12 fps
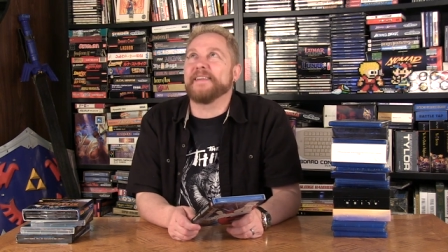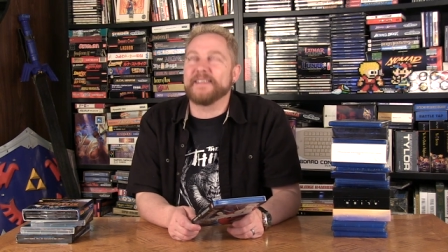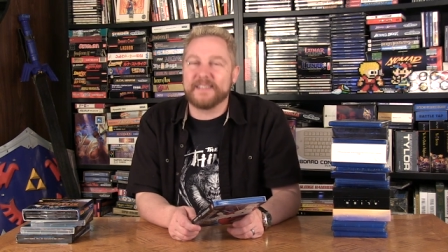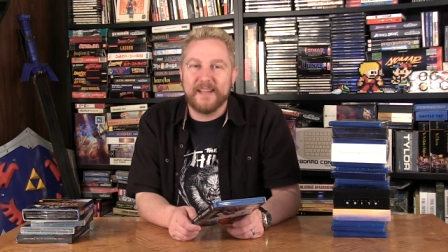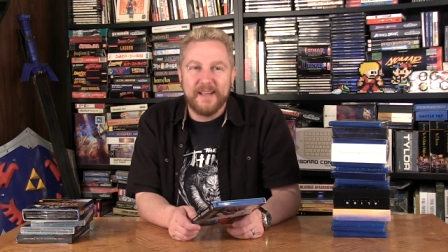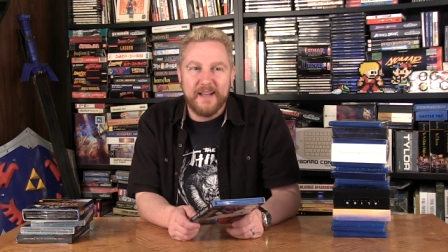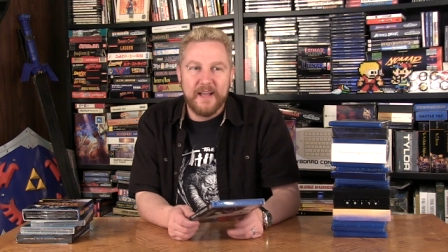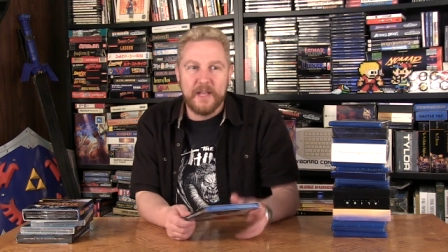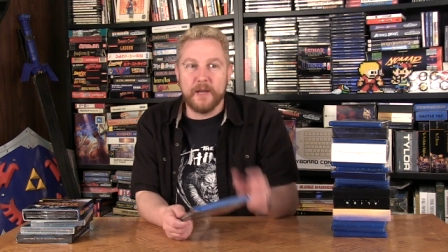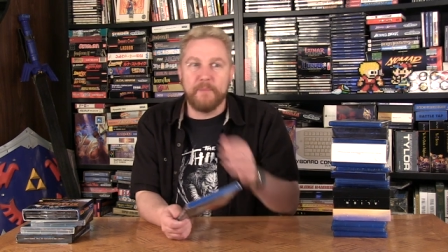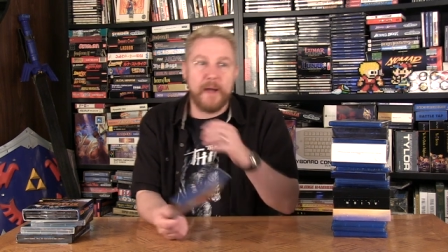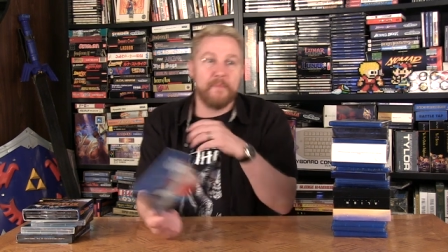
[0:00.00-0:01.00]
You just
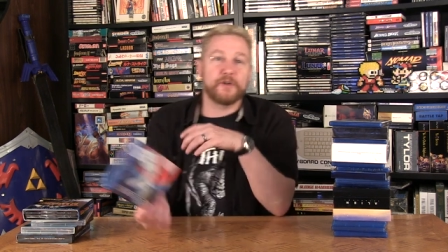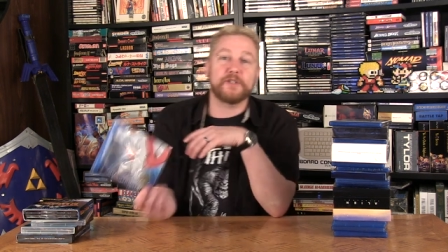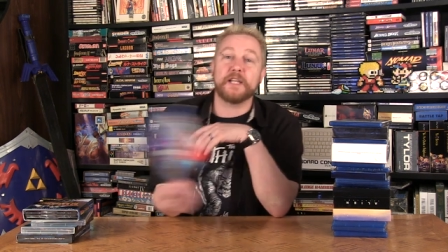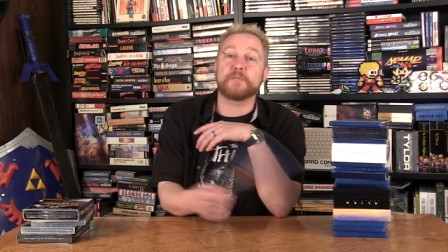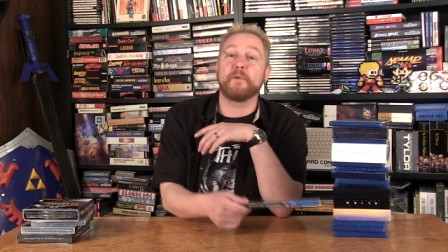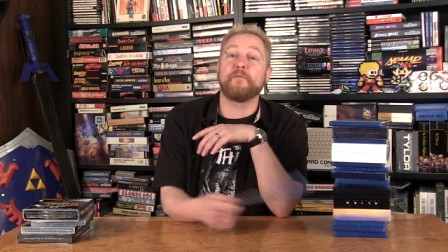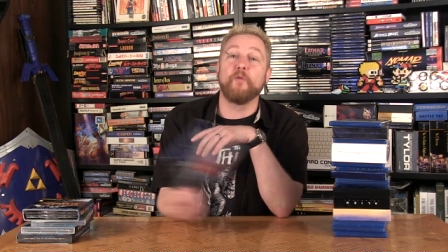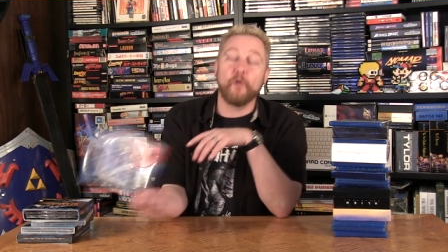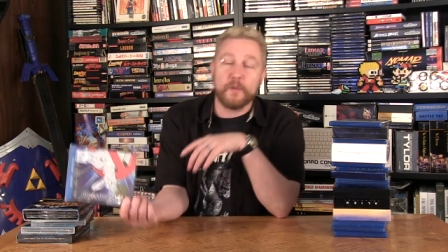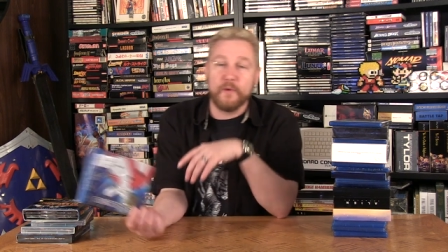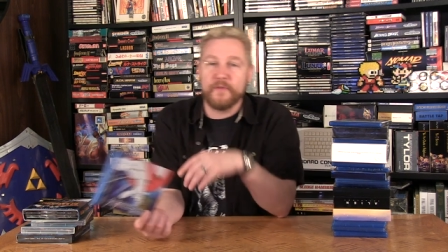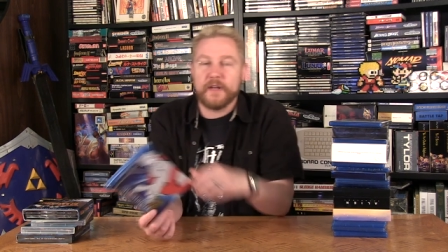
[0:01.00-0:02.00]
you can buy merchandise
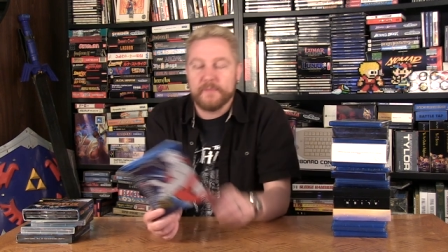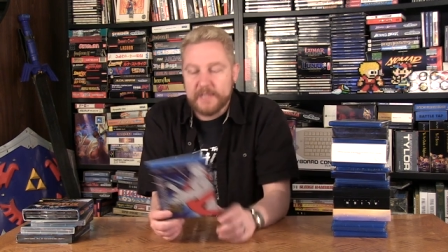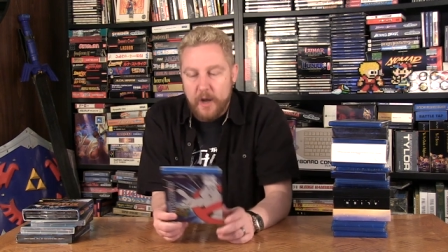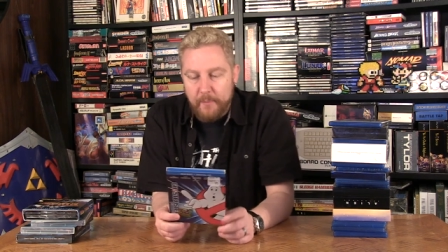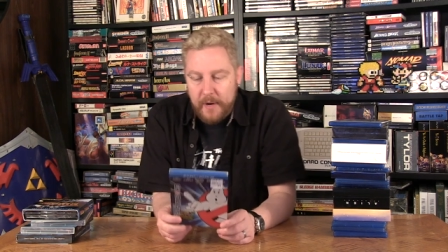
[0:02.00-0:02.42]
before the movie comes out.